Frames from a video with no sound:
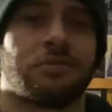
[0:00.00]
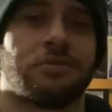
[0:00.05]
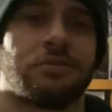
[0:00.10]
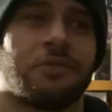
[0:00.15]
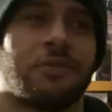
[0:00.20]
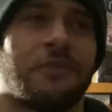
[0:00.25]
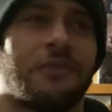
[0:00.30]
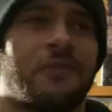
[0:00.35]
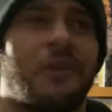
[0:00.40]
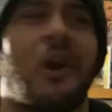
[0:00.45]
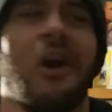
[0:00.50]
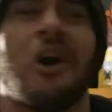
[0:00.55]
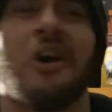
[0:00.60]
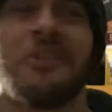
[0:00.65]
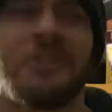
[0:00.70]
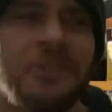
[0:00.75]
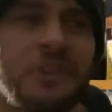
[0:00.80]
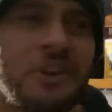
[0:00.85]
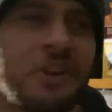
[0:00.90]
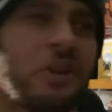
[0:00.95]
For
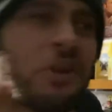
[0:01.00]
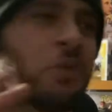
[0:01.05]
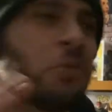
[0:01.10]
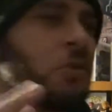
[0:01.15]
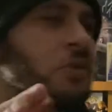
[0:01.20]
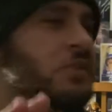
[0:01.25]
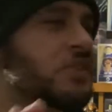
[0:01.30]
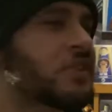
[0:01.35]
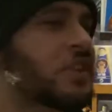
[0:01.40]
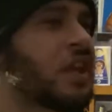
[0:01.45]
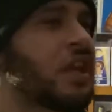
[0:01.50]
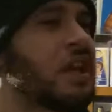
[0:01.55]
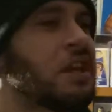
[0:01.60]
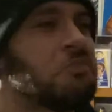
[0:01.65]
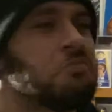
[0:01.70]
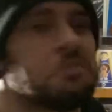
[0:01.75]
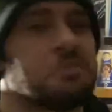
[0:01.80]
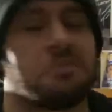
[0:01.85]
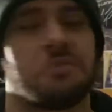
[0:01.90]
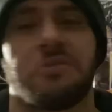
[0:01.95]
under, we'll say,
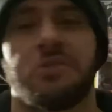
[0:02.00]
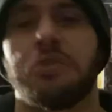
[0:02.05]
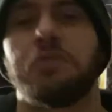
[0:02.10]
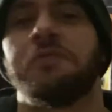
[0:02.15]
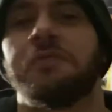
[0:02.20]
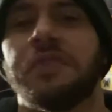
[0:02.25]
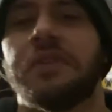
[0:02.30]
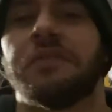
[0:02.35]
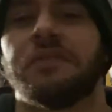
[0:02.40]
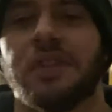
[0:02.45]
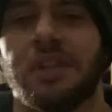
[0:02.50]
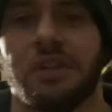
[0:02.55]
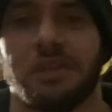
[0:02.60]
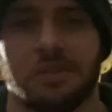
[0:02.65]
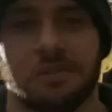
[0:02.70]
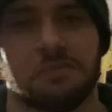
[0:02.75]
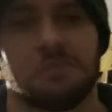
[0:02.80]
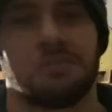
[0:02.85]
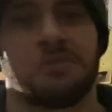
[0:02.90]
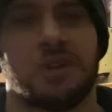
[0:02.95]
250.
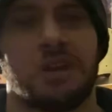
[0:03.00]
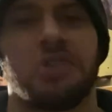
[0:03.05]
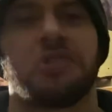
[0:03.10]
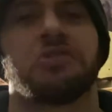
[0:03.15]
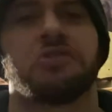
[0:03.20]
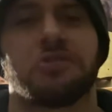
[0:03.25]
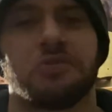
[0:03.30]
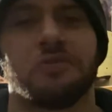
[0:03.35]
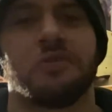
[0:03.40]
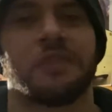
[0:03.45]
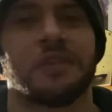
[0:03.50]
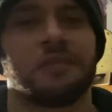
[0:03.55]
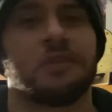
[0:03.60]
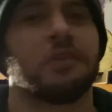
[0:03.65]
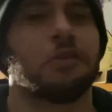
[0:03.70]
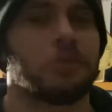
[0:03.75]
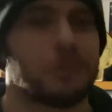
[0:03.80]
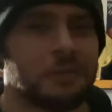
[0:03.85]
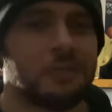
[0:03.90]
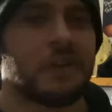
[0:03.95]
Under 250 you
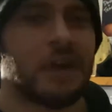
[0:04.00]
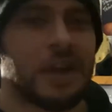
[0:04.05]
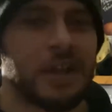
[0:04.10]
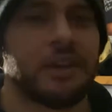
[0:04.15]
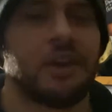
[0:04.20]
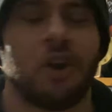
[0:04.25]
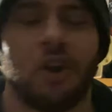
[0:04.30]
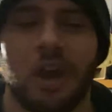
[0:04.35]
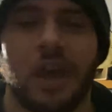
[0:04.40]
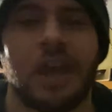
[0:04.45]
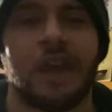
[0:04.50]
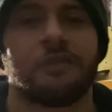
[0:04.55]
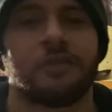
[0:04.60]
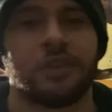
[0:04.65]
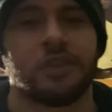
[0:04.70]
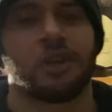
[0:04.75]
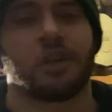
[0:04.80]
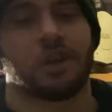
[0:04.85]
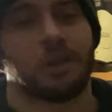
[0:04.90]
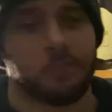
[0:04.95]
can find every
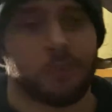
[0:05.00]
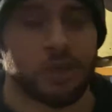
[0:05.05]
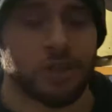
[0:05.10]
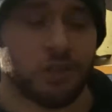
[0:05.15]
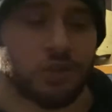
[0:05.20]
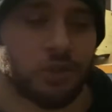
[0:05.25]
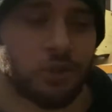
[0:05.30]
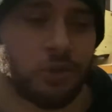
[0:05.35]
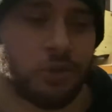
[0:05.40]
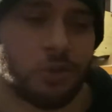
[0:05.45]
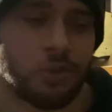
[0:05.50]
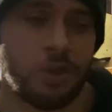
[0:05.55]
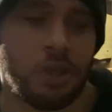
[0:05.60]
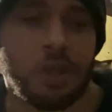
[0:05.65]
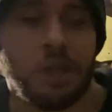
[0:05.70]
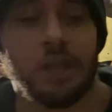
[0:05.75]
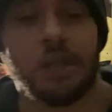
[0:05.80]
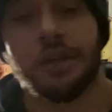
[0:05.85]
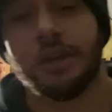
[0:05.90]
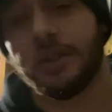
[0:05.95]
dunk I'm going to show you.
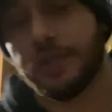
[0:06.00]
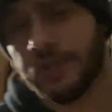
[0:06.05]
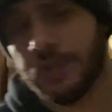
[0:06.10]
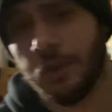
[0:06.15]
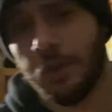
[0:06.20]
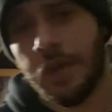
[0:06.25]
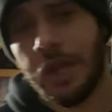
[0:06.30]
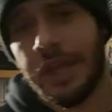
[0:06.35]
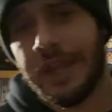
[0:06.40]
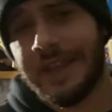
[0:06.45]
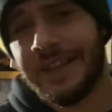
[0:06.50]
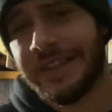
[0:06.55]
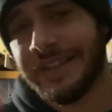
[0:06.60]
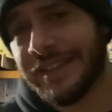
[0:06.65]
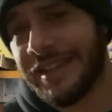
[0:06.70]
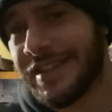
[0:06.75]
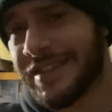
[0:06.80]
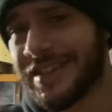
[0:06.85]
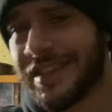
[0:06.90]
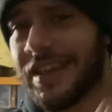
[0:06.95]
So
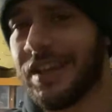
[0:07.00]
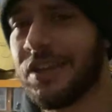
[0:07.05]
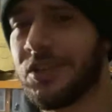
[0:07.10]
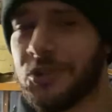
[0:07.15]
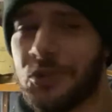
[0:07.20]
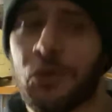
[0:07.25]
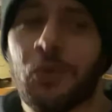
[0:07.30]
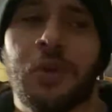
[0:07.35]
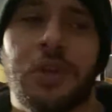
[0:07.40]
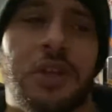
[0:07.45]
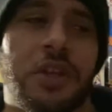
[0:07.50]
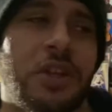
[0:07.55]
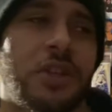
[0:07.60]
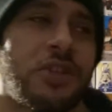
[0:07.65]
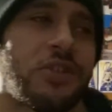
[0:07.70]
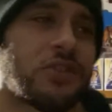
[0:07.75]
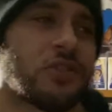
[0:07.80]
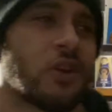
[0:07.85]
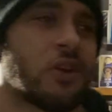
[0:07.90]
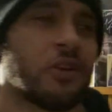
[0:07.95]
let's get into it.
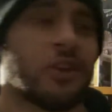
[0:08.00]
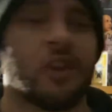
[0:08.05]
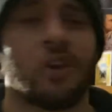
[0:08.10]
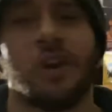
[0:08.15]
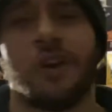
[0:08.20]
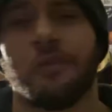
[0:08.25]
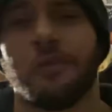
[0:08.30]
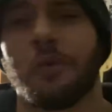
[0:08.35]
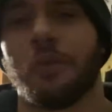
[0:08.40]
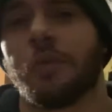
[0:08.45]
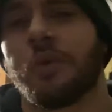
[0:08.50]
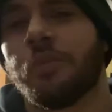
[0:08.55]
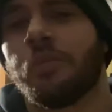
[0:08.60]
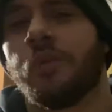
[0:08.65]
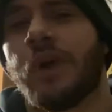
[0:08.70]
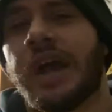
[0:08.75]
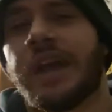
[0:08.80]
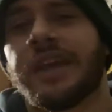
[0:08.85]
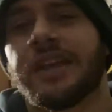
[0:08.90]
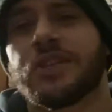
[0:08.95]
Starting off with, I
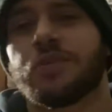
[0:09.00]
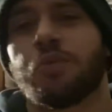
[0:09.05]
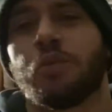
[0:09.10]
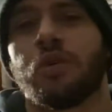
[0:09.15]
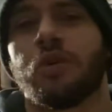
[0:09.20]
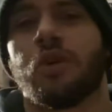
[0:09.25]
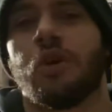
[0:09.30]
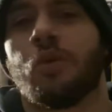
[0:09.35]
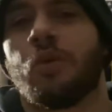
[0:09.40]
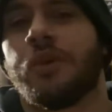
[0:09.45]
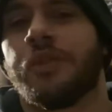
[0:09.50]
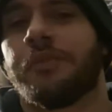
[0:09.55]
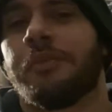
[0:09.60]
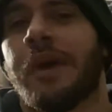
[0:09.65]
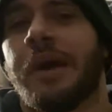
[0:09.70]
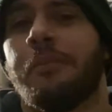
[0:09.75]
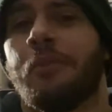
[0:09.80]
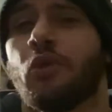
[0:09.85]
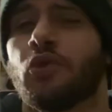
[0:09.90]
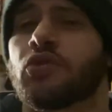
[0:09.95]
guess we'll go with my
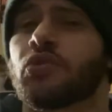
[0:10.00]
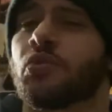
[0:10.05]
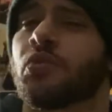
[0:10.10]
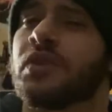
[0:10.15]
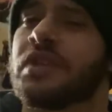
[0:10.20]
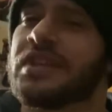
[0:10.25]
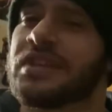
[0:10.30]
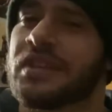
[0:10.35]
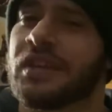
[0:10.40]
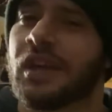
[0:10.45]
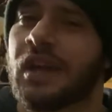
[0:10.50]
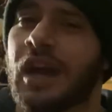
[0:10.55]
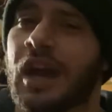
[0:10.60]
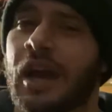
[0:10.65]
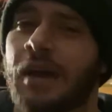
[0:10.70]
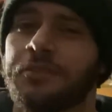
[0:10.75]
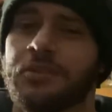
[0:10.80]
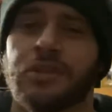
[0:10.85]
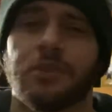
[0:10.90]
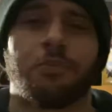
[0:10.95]
most recent
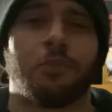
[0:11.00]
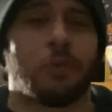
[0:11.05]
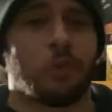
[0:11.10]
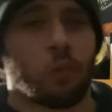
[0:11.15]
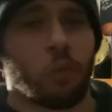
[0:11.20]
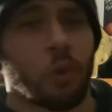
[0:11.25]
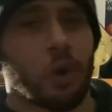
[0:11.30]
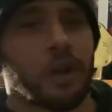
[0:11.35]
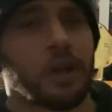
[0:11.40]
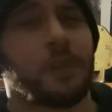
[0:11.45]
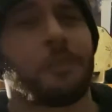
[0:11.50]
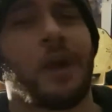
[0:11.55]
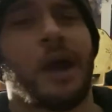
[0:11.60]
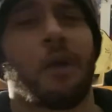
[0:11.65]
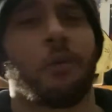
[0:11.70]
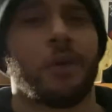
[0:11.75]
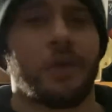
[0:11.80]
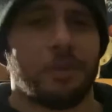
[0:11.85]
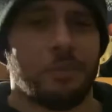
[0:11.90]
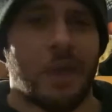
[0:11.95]
cops and work my
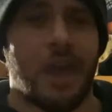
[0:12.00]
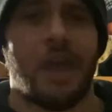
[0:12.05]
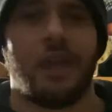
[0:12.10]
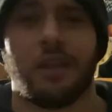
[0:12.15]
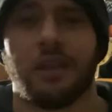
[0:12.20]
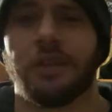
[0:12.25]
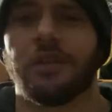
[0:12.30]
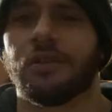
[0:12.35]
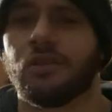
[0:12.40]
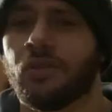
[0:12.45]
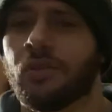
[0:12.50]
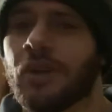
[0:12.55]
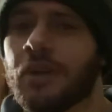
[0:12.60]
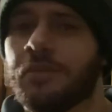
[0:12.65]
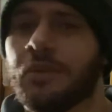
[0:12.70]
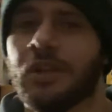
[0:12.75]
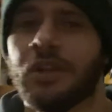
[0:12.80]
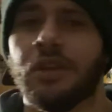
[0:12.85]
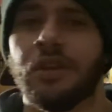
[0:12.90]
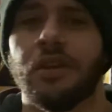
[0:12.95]
way back. You know what I
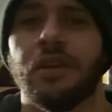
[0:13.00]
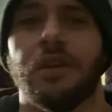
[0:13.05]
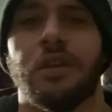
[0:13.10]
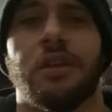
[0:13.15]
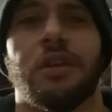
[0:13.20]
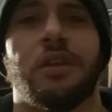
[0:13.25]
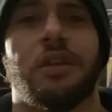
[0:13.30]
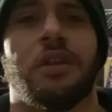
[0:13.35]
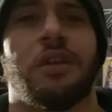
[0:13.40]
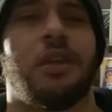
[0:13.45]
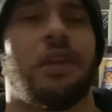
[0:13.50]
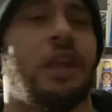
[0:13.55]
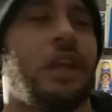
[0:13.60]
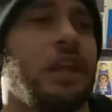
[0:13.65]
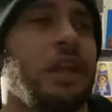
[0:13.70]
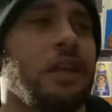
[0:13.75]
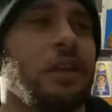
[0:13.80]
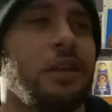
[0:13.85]
mean? And